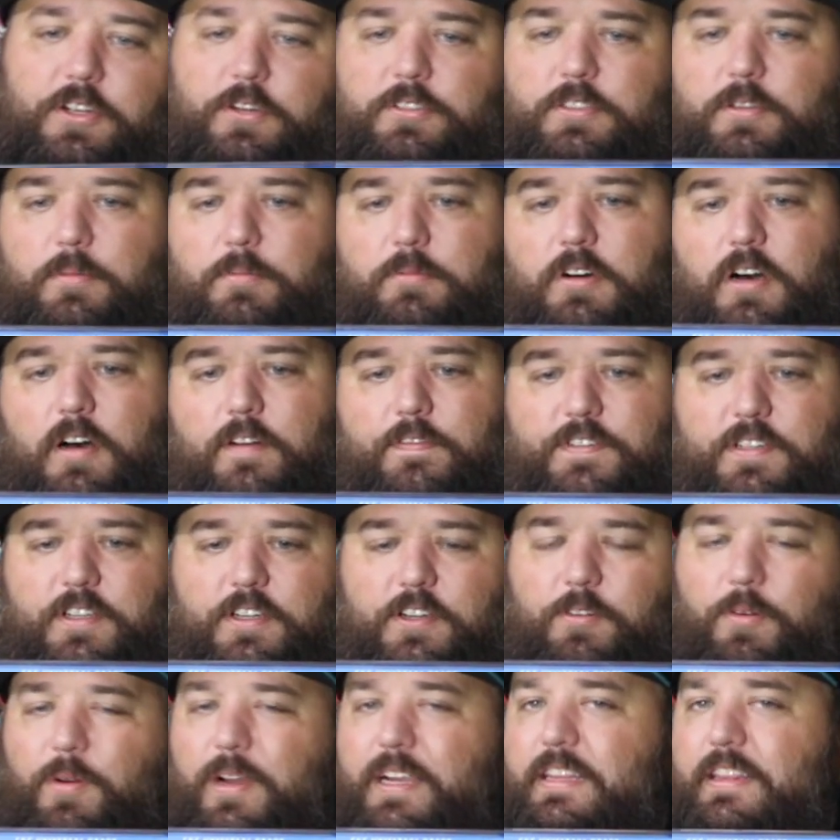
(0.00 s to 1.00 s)
some love to
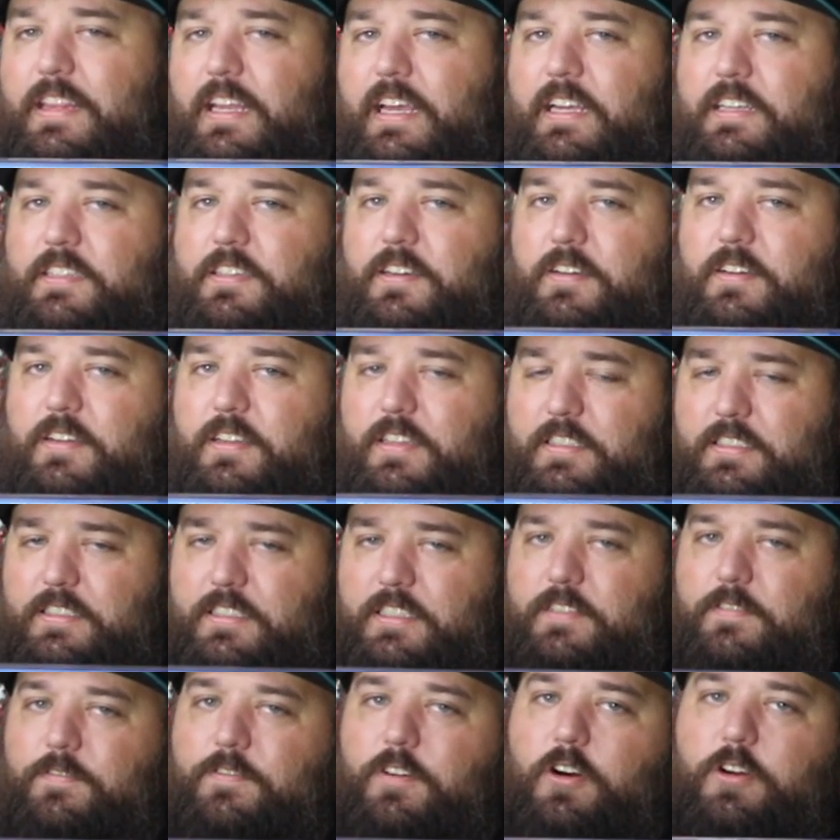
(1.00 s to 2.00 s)
Green Lantern. This
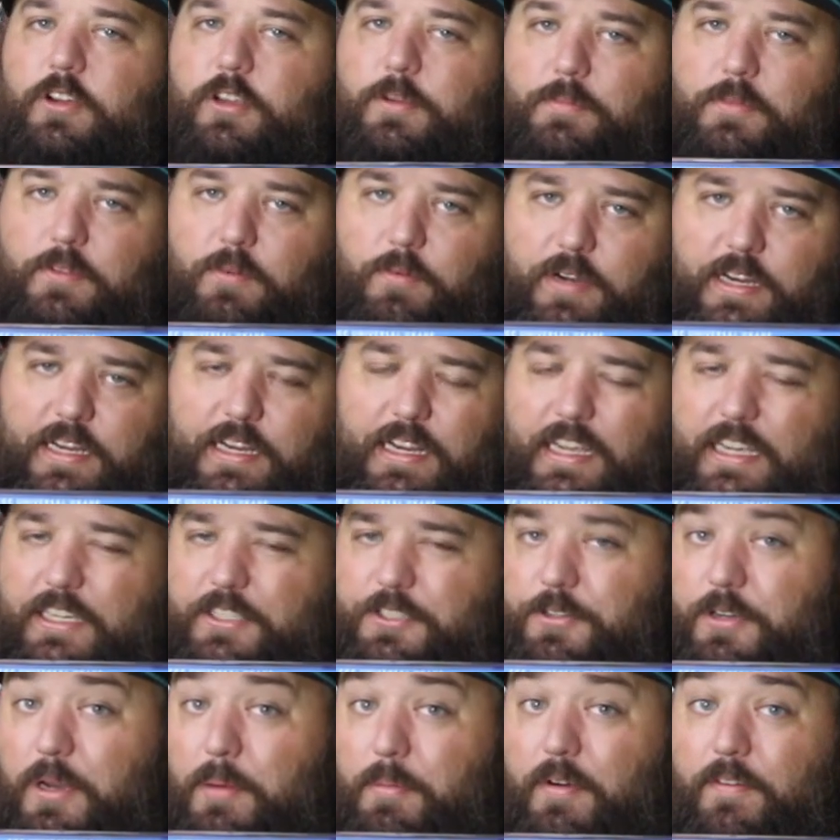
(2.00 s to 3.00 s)
is volume 3,
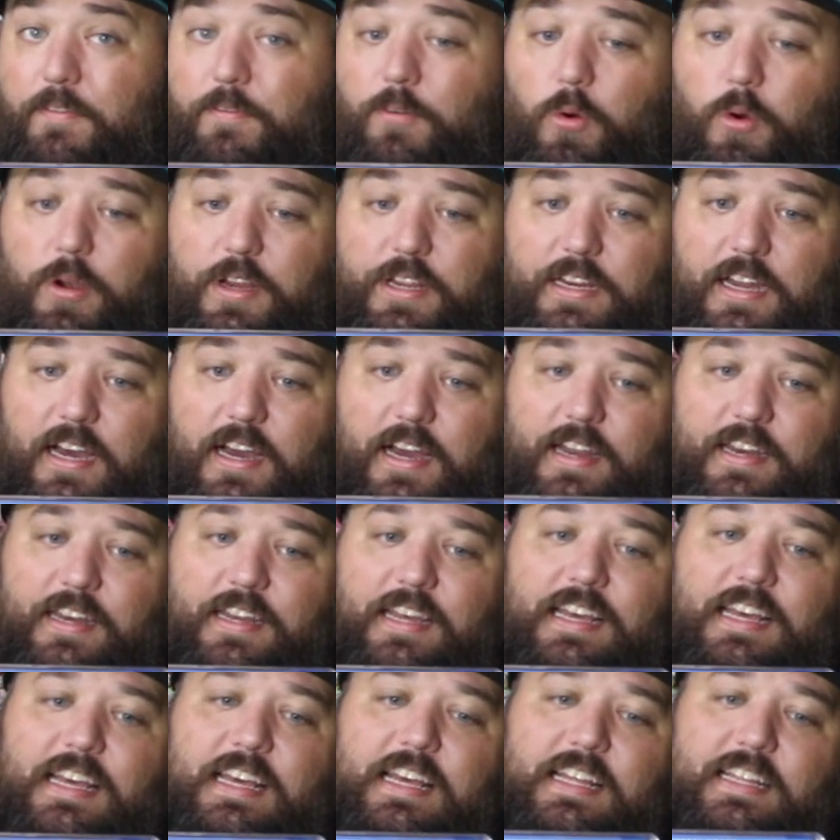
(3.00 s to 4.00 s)
issue number 49.
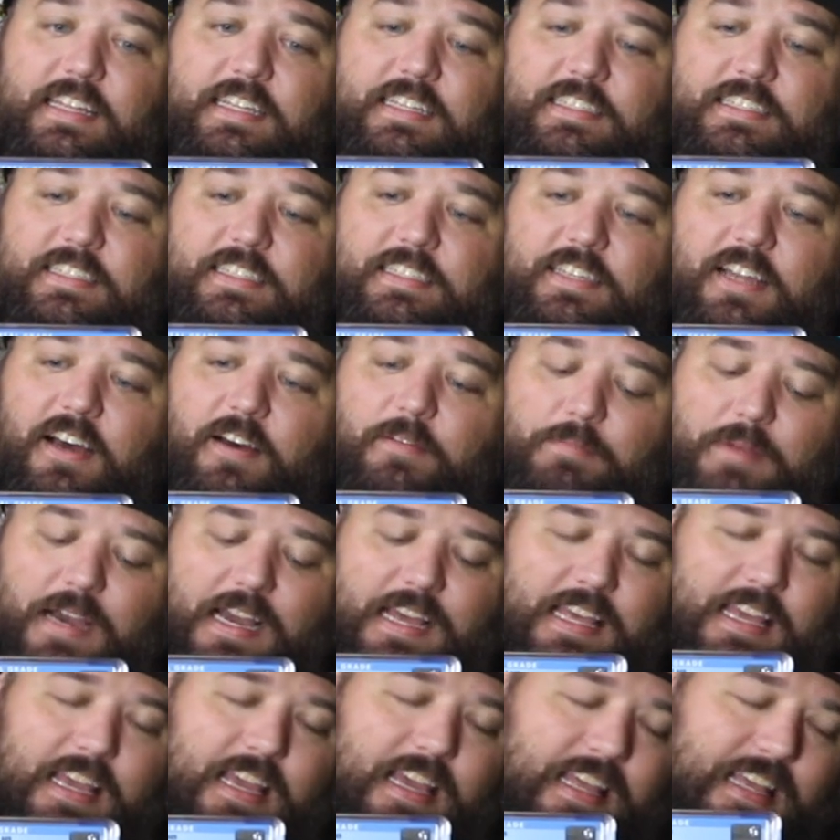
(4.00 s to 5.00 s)
This is done
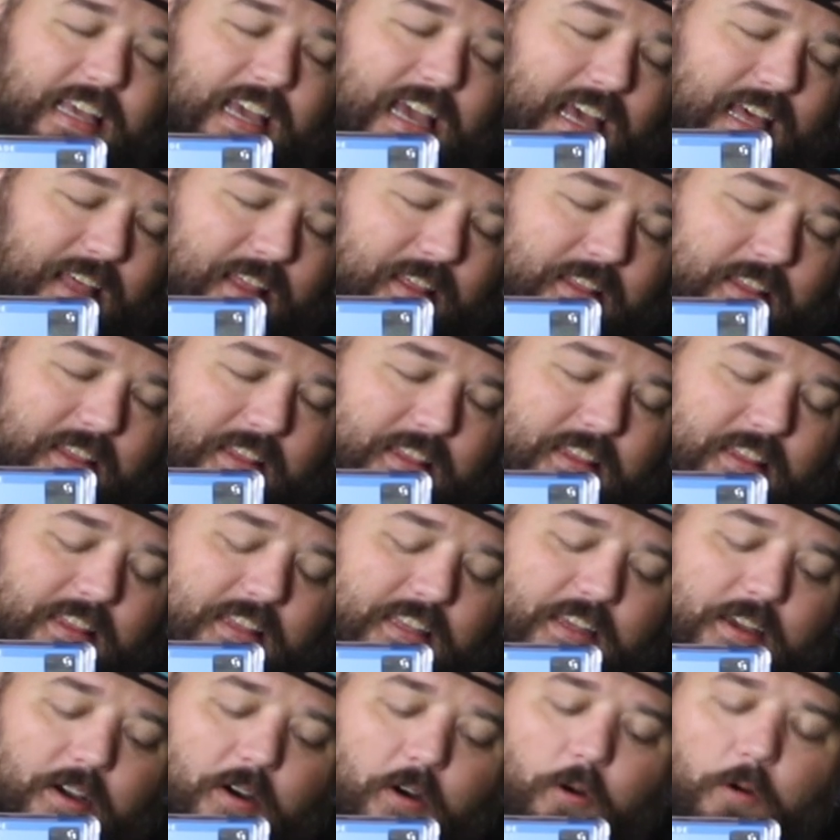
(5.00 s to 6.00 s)
by
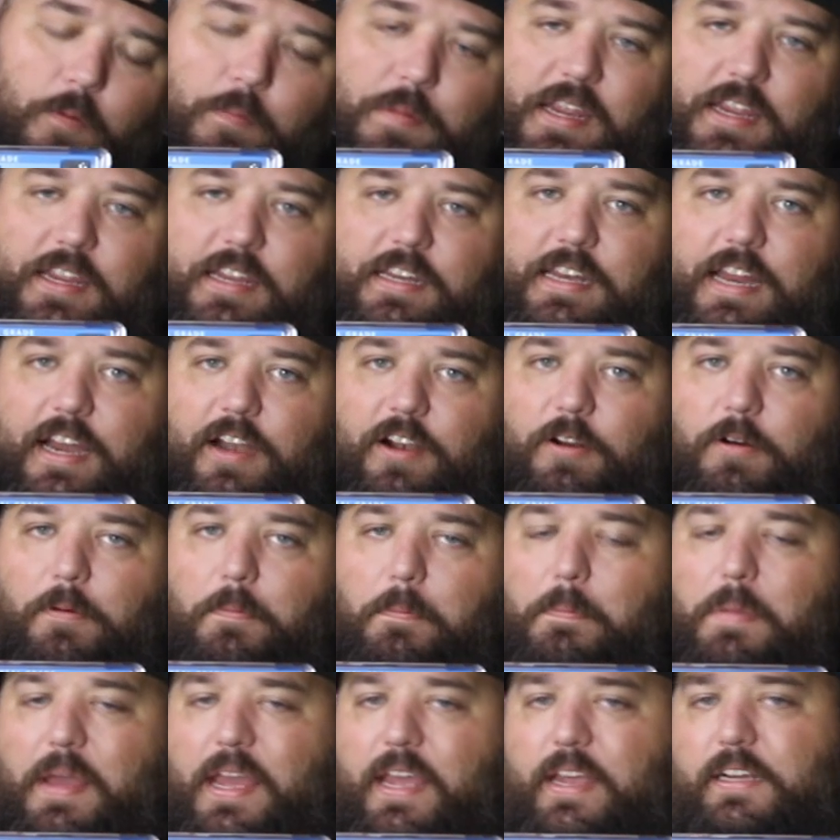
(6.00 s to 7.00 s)
the homie
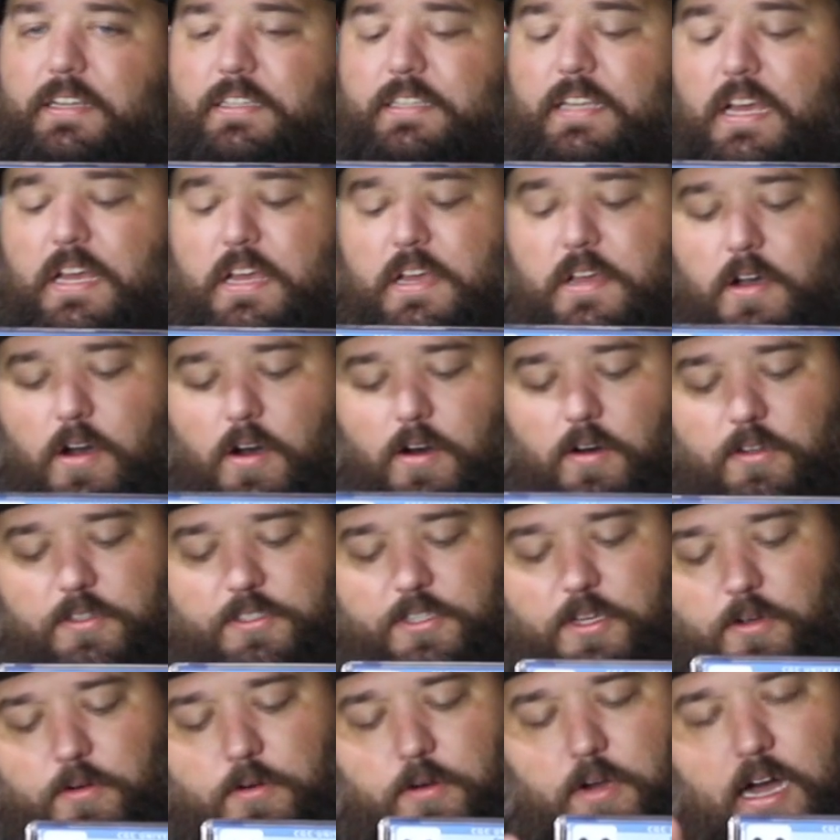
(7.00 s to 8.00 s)
Daryl Banks.
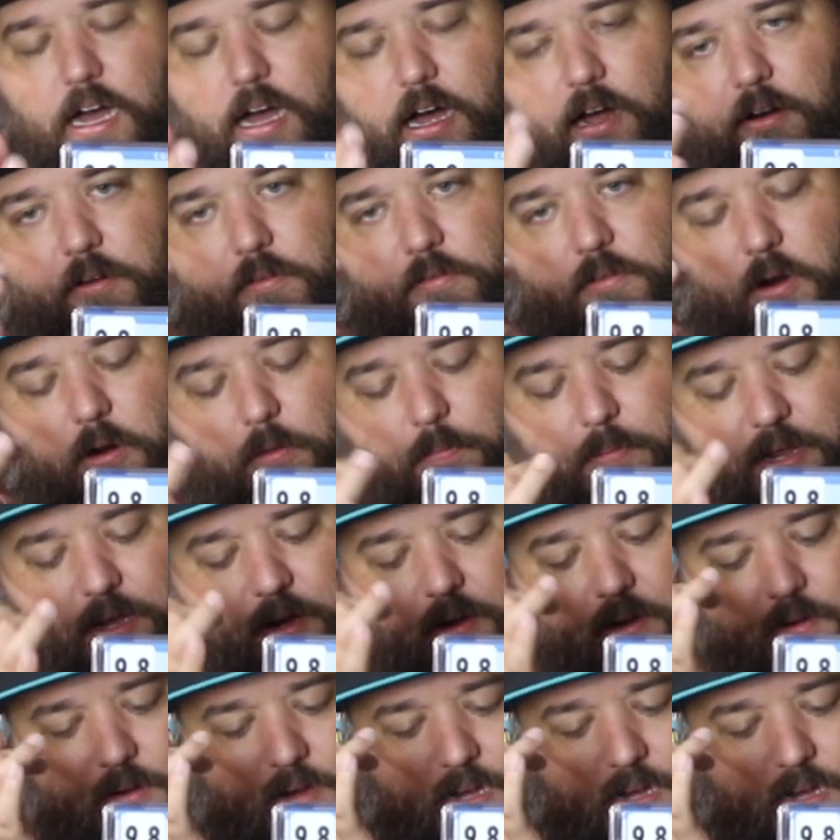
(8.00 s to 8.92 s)
Also, Romeo